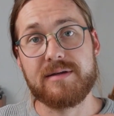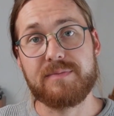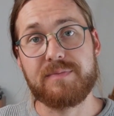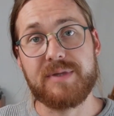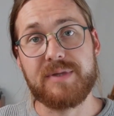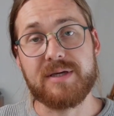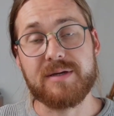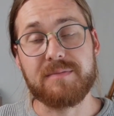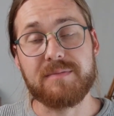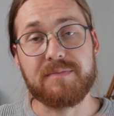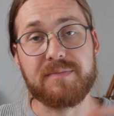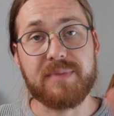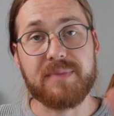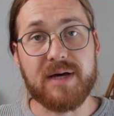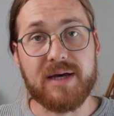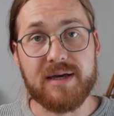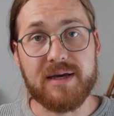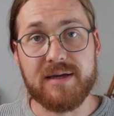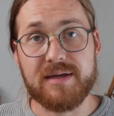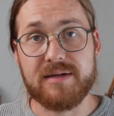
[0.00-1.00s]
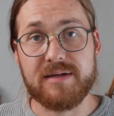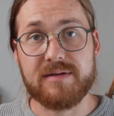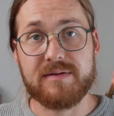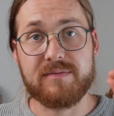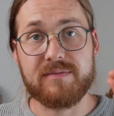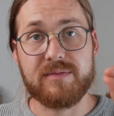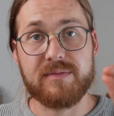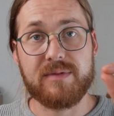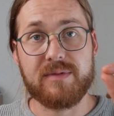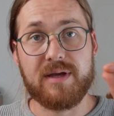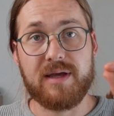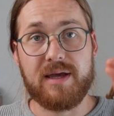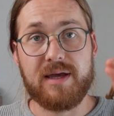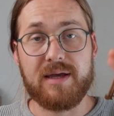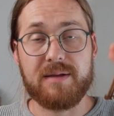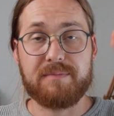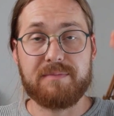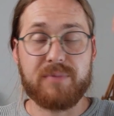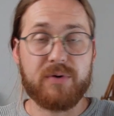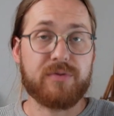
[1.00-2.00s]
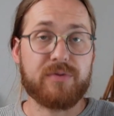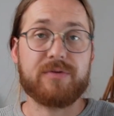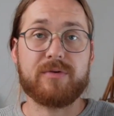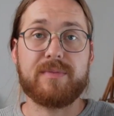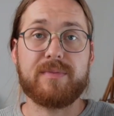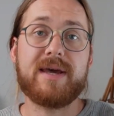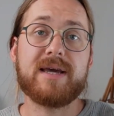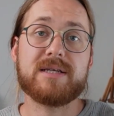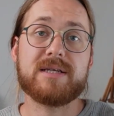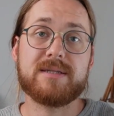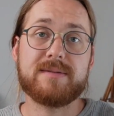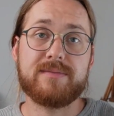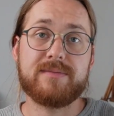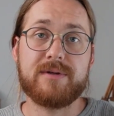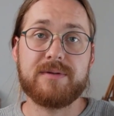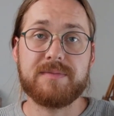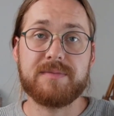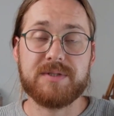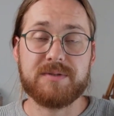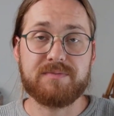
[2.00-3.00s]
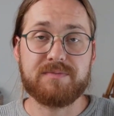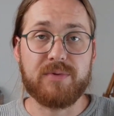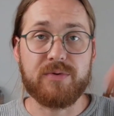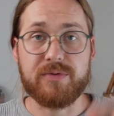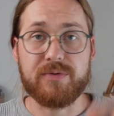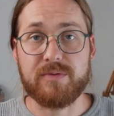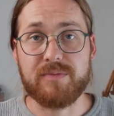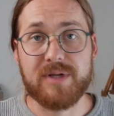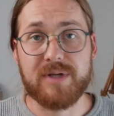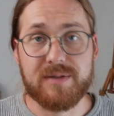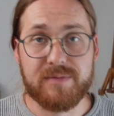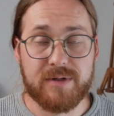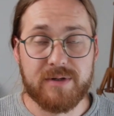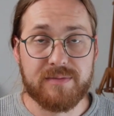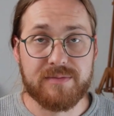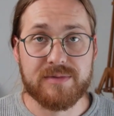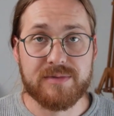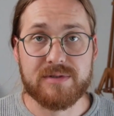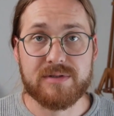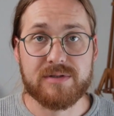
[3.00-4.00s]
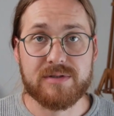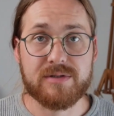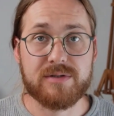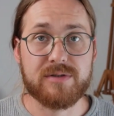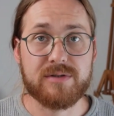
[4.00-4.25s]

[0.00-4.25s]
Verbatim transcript: be combined at both their maximums, both their minimums,